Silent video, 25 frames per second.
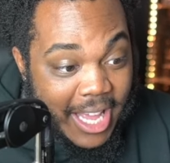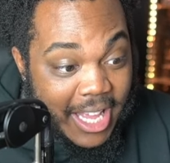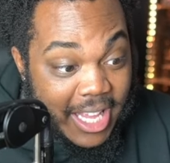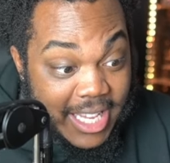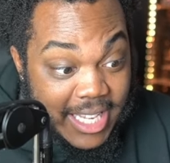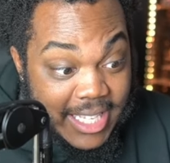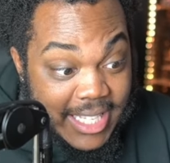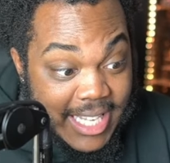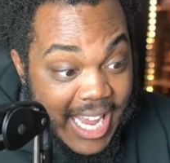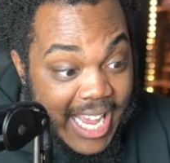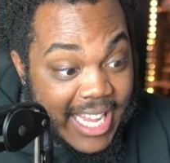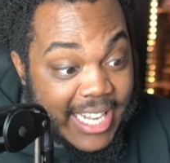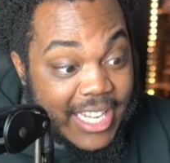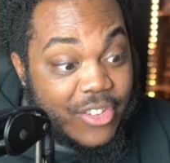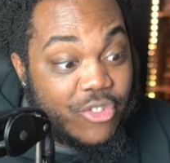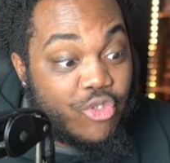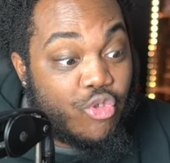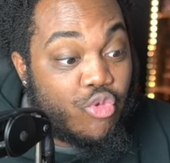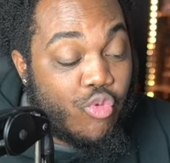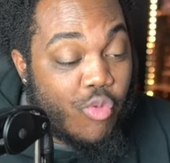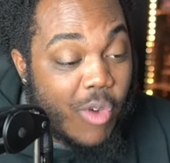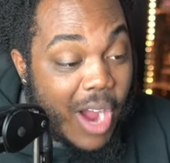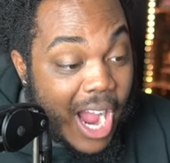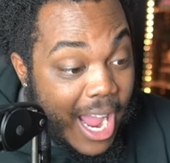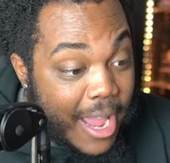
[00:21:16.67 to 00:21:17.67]
his hand is
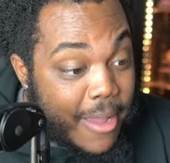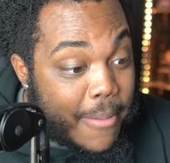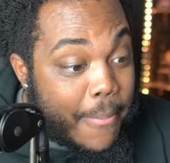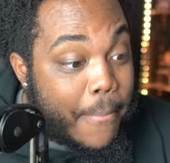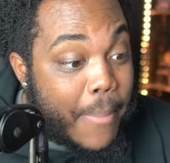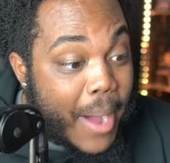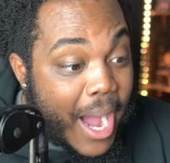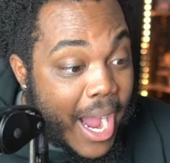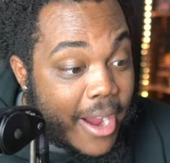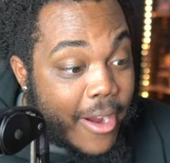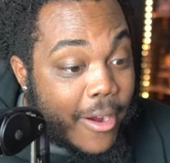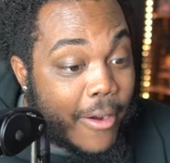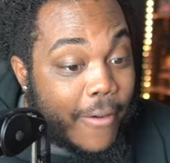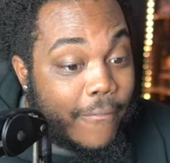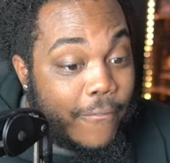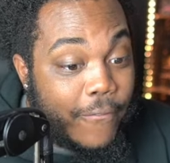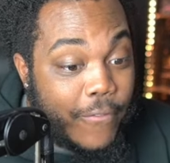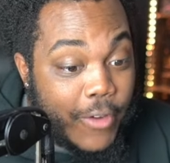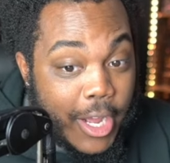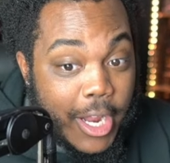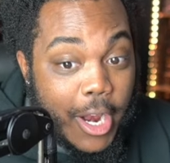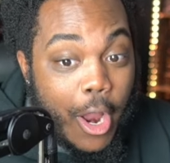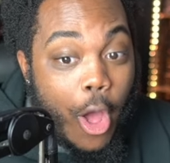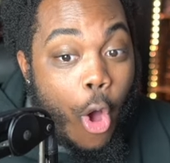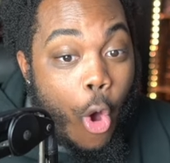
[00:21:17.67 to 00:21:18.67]
right by her
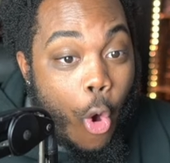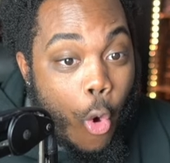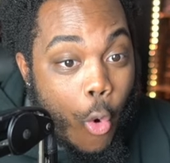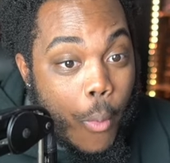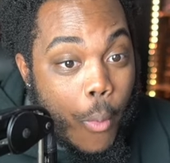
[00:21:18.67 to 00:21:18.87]
foot. Oh